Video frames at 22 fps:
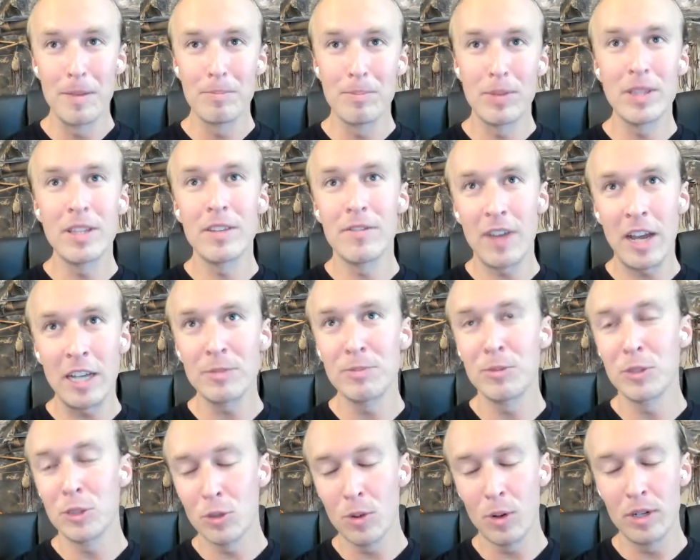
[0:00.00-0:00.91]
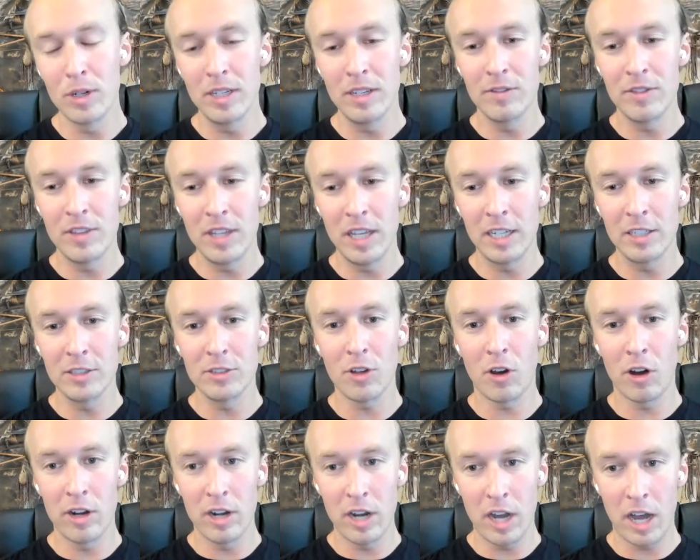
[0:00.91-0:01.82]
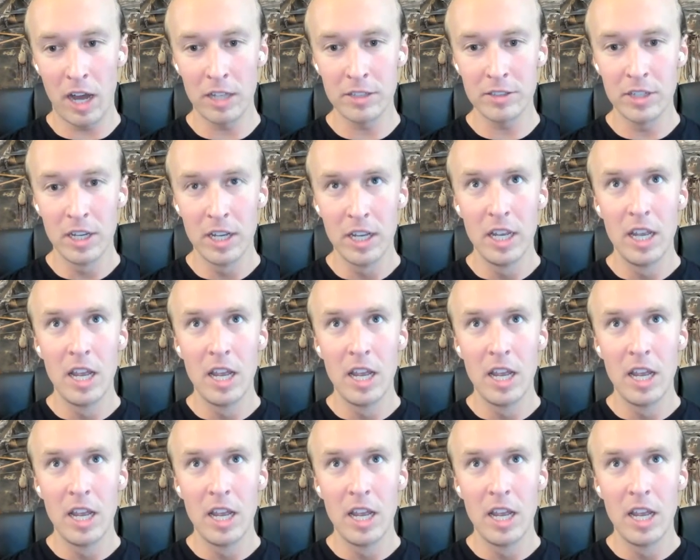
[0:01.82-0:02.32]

but the vast majority of things are not.